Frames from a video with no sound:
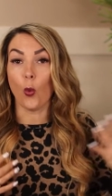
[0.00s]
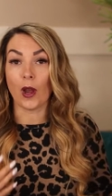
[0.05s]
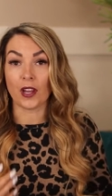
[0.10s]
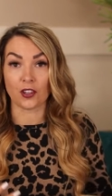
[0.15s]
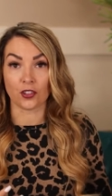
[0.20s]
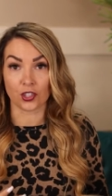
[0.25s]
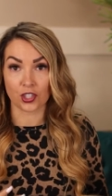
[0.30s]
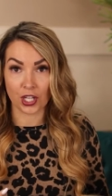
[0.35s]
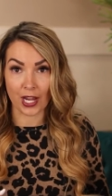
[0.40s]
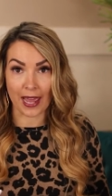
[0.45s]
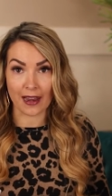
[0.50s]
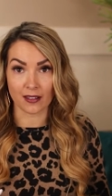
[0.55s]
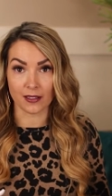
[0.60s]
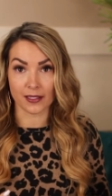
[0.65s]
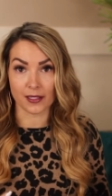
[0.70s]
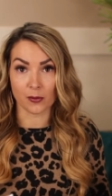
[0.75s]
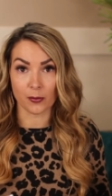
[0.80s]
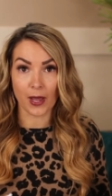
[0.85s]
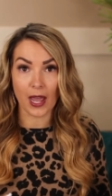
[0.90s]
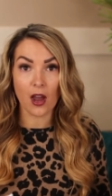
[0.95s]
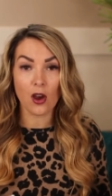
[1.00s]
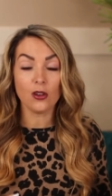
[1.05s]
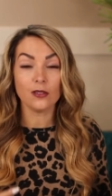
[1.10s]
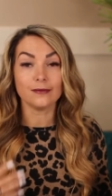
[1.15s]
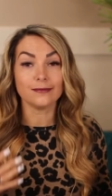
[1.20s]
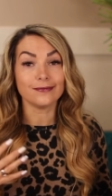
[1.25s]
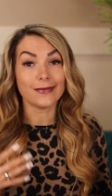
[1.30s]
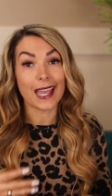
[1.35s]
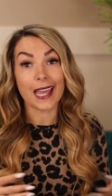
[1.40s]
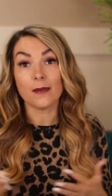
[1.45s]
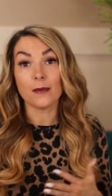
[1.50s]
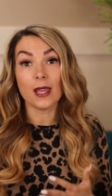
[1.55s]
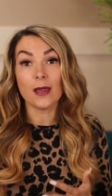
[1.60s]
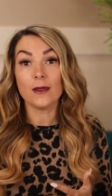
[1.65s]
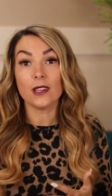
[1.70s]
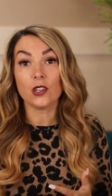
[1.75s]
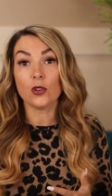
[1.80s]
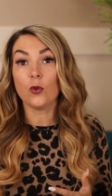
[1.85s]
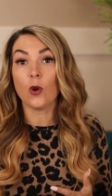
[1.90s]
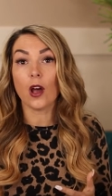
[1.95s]
what your channel is about, and
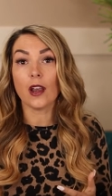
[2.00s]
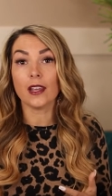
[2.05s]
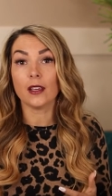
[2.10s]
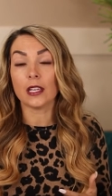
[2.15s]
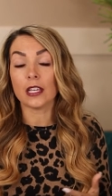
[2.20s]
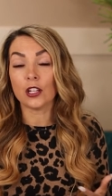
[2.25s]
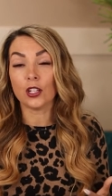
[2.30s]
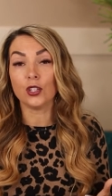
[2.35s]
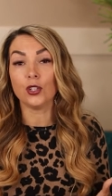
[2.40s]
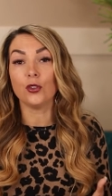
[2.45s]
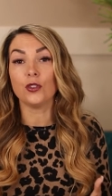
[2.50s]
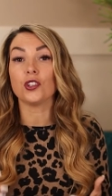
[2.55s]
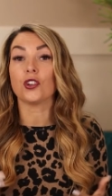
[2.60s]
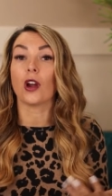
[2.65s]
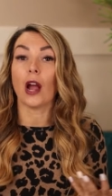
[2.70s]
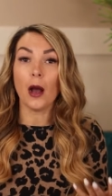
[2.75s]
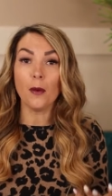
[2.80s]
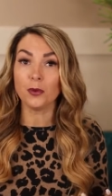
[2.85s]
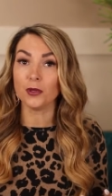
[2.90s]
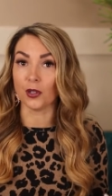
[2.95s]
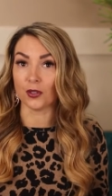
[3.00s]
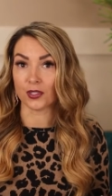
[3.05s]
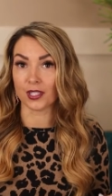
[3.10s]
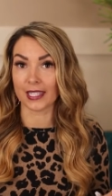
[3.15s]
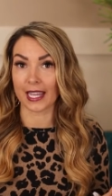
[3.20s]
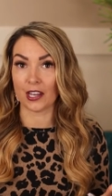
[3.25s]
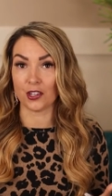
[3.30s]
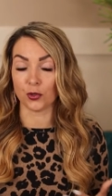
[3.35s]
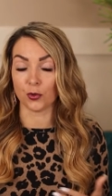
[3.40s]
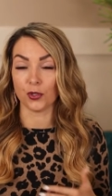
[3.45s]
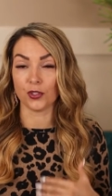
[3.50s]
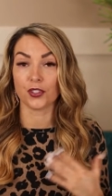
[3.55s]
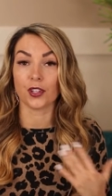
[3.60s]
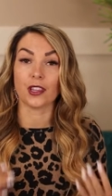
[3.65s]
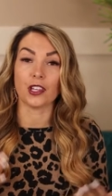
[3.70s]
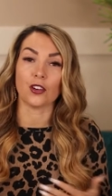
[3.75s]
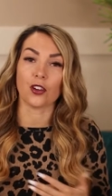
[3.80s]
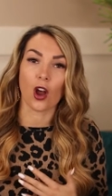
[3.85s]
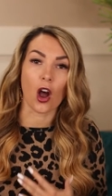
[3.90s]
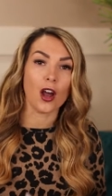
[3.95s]
maybe you want to include your upload schedule so
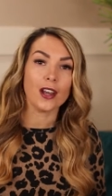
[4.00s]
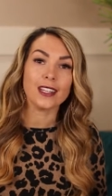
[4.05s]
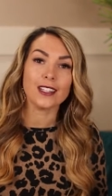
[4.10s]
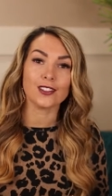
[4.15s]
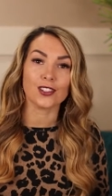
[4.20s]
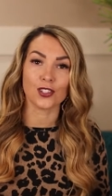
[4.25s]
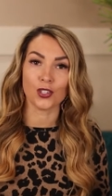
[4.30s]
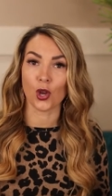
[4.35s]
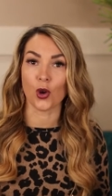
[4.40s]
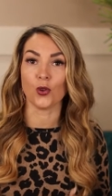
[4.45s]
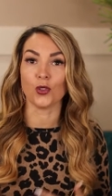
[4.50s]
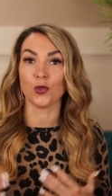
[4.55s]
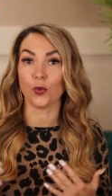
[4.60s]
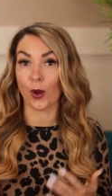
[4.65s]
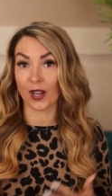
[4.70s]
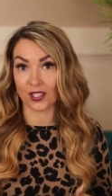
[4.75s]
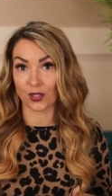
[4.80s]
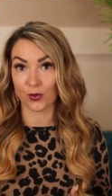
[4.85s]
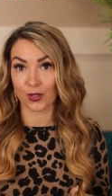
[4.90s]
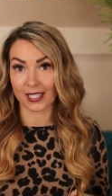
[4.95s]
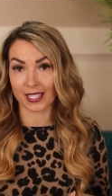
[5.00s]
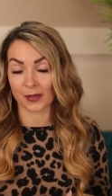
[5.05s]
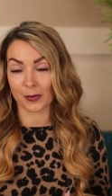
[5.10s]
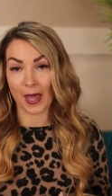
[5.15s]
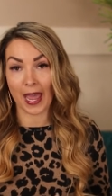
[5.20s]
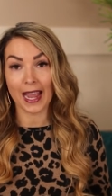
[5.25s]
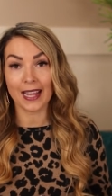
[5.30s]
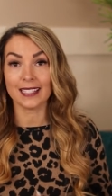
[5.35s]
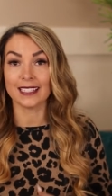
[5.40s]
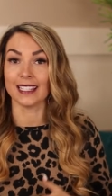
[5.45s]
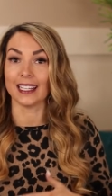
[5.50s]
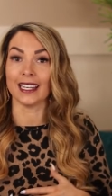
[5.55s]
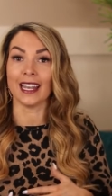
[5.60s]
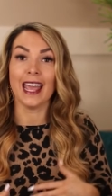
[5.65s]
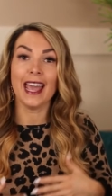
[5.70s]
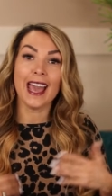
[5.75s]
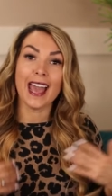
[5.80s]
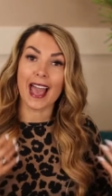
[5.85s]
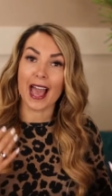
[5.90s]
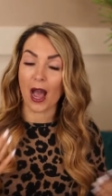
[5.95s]
that your audience knows what to expect and
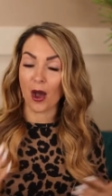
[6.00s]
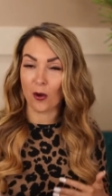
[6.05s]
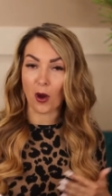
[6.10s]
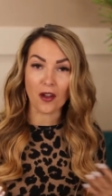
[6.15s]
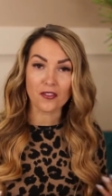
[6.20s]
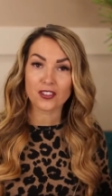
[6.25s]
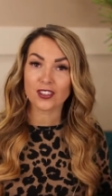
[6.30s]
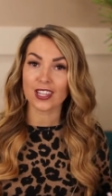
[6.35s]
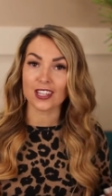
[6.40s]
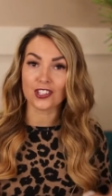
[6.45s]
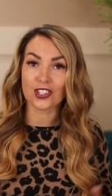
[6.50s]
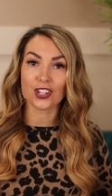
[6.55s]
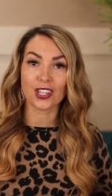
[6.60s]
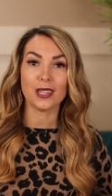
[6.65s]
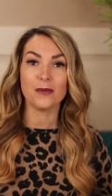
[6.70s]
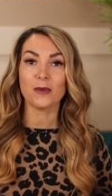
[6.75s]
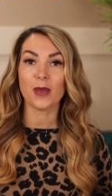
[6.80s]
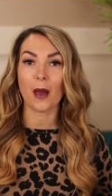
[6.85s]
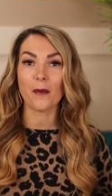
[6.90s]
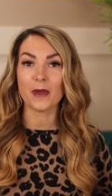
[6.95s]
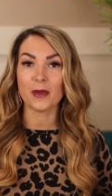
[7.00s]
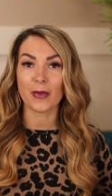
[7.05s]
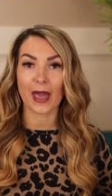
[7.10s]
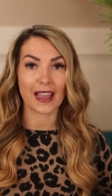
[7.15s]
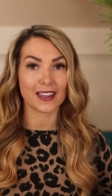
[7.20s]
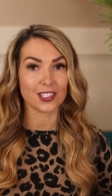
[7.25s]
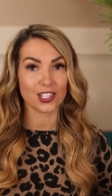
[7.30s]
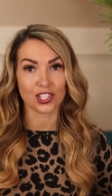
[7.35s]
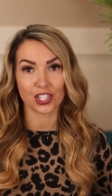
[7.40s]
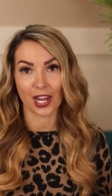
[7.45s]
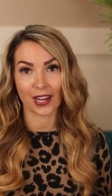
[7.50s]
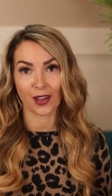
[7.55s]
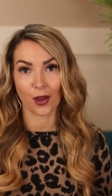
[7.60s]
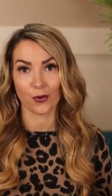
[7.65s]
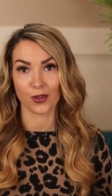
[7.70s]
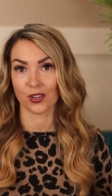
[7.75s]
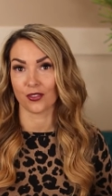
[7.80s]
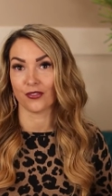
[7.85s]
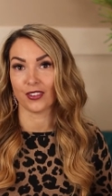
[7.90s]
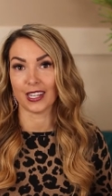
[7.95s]
how often they should keep coming back to check
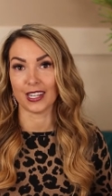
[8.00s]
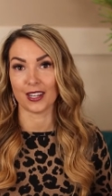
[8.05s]
out your